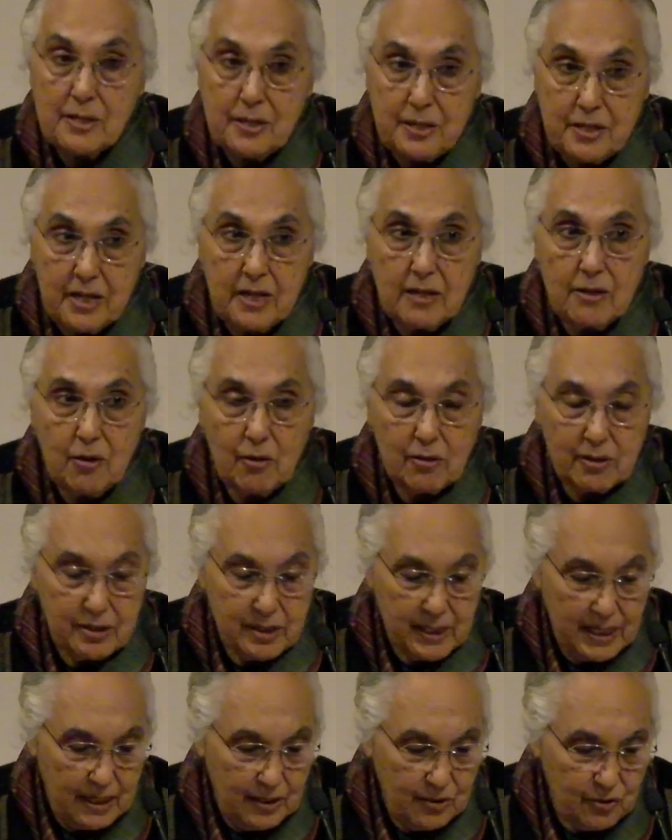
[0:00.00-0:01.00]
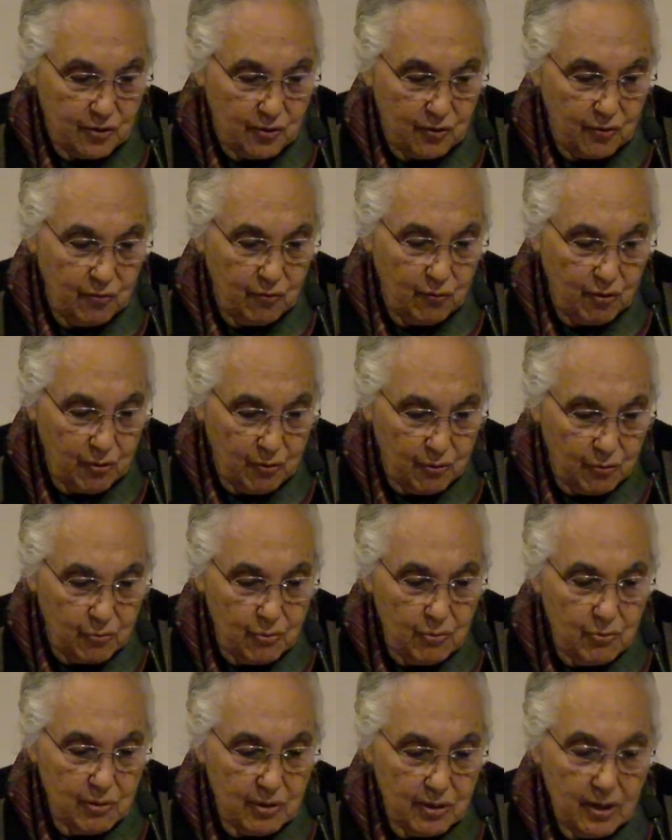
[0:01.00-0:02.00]
did on occasion
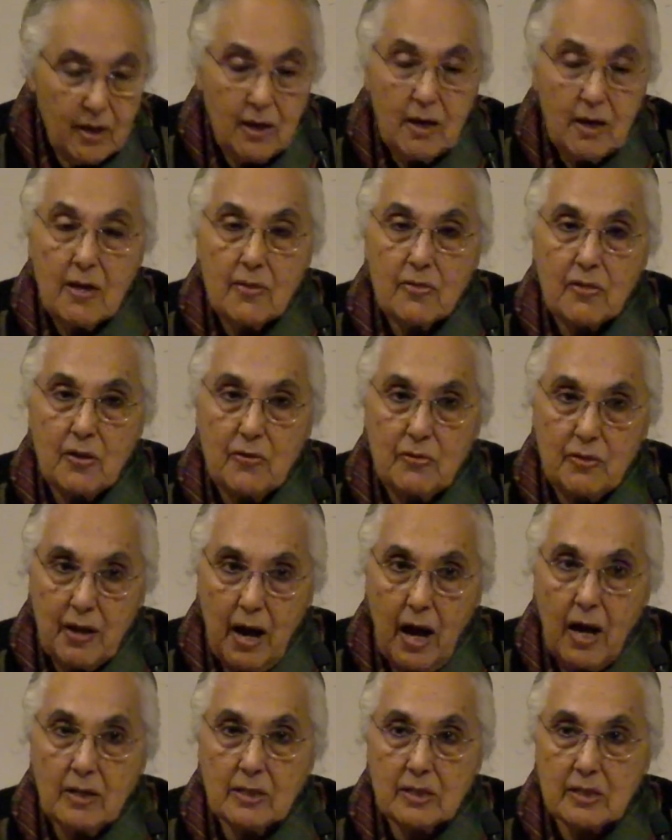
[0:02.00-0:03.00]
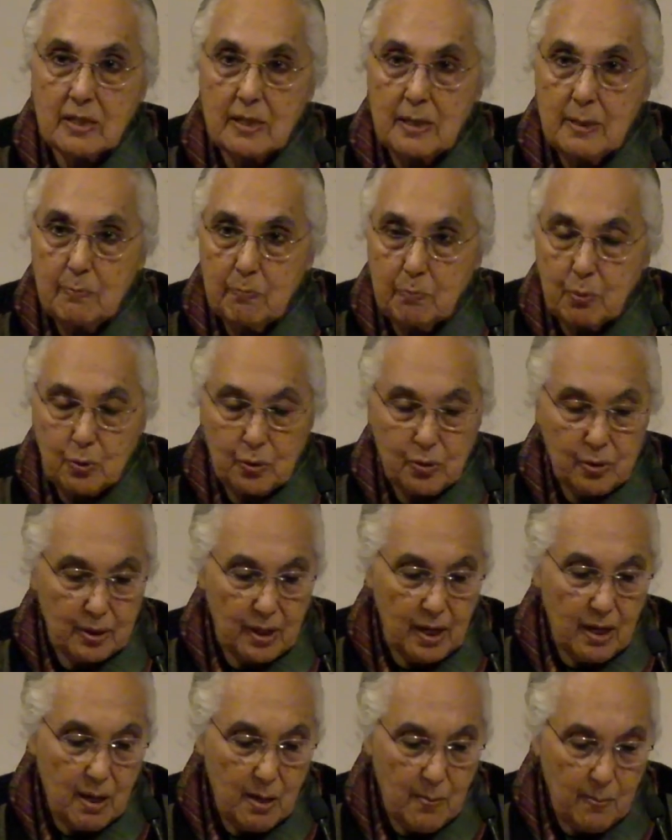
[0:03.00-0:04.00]
recruit the Dasi
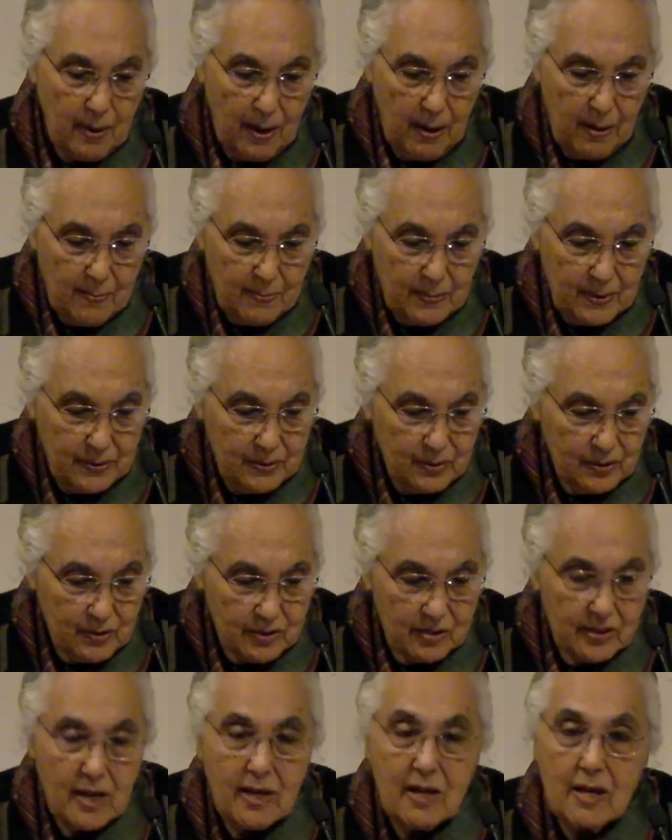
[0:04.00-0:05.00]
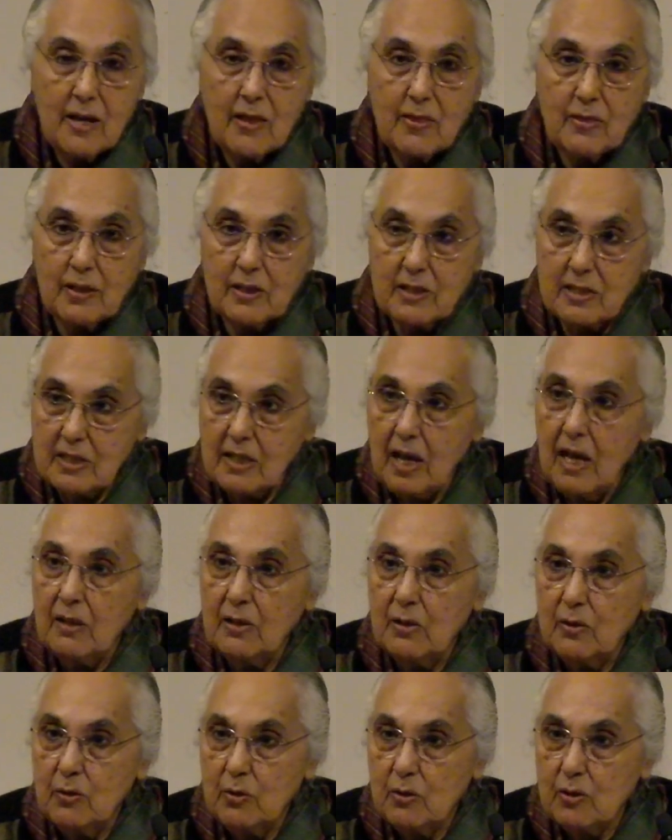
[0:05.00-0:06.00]
Putraha Brahmans, the
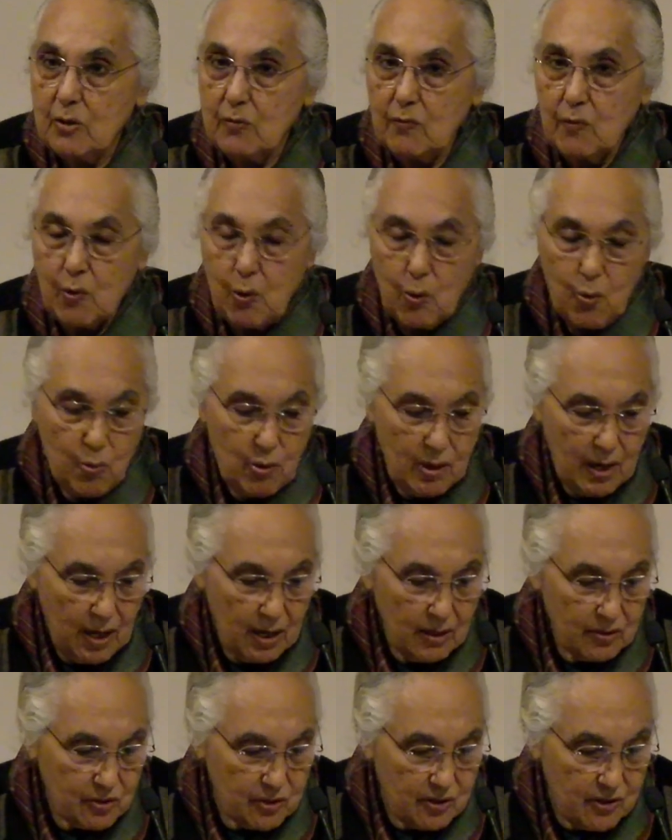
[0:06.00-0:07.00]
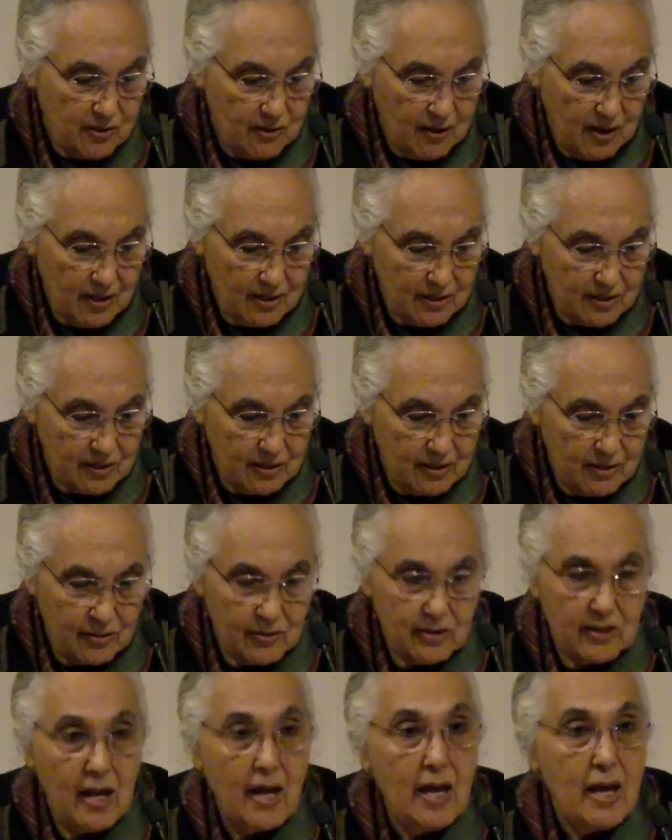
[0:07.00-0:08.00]
sons of low caste
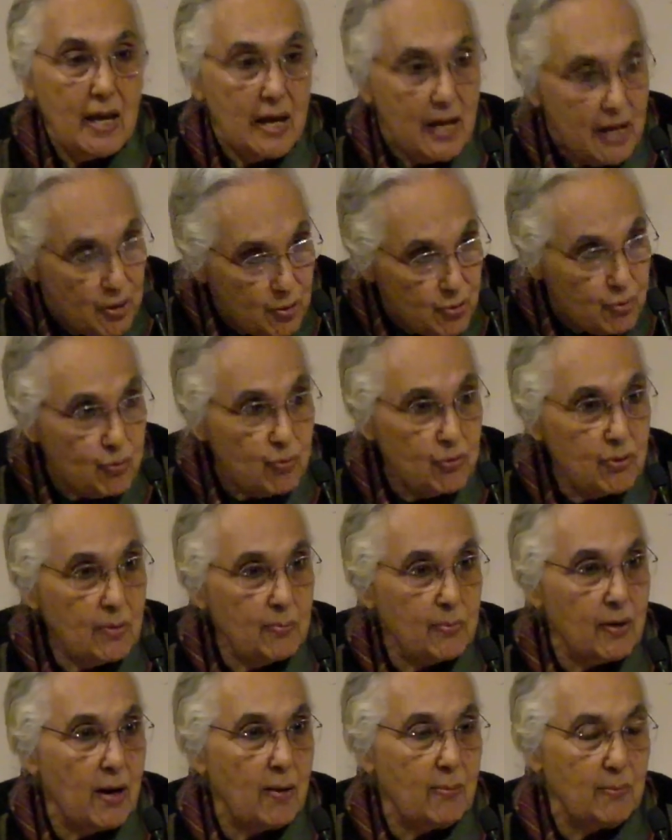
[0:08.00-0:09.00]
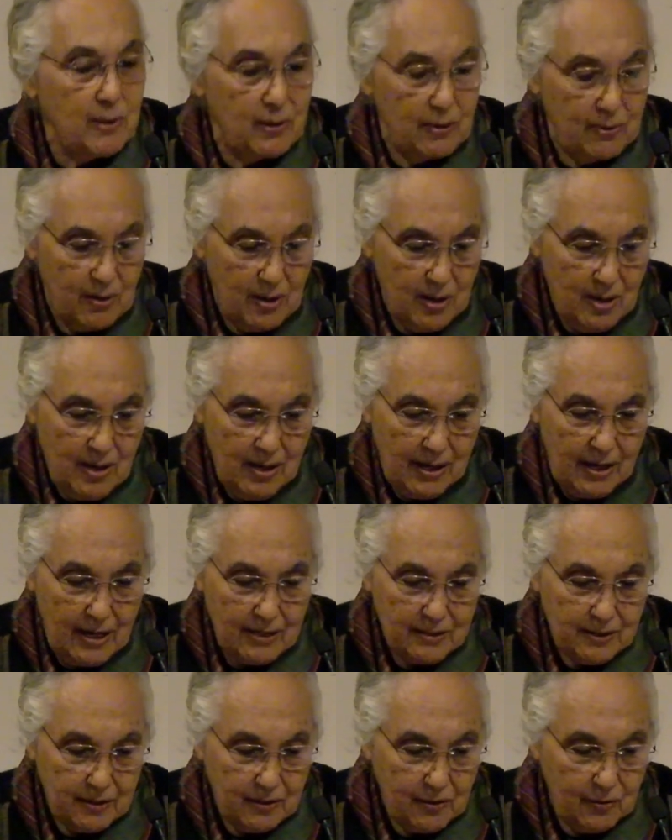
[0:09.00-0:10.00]
Dasis, into the Brahman
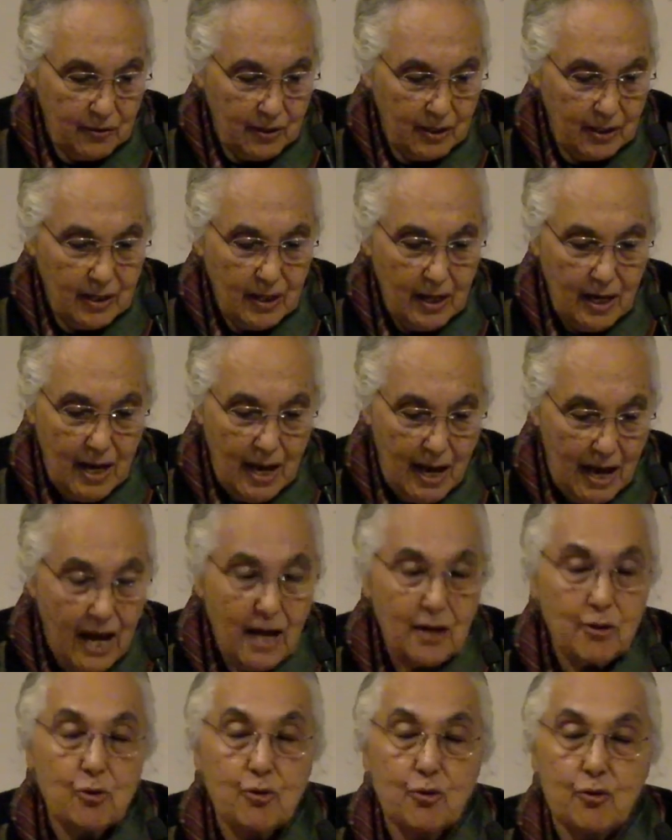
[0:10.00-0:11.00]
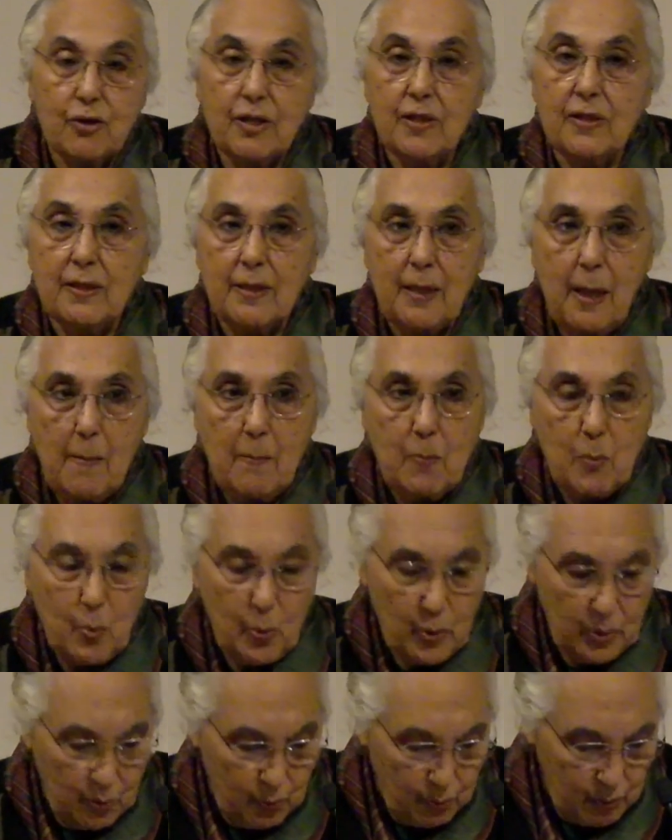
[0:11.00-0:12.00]
category and treat them
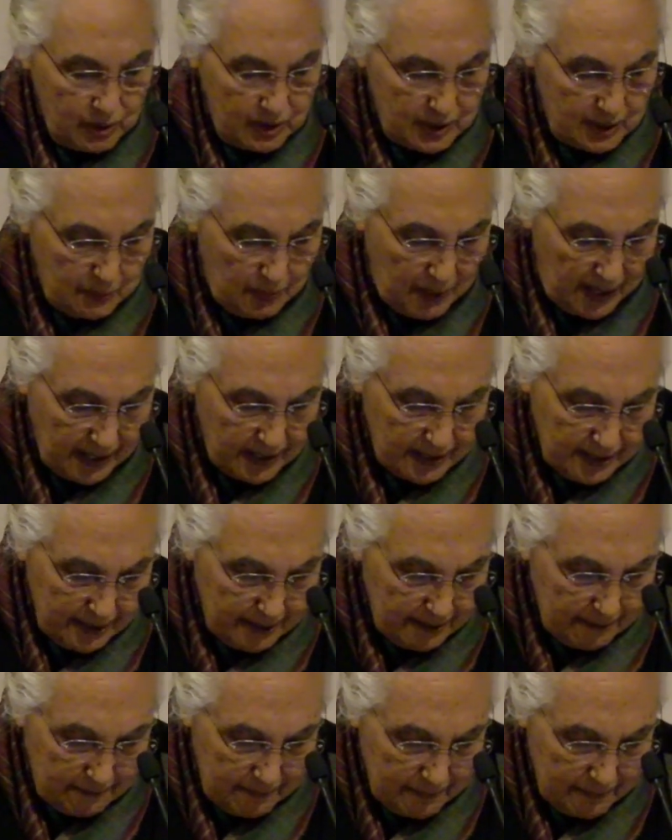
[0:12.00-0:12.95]
with respect.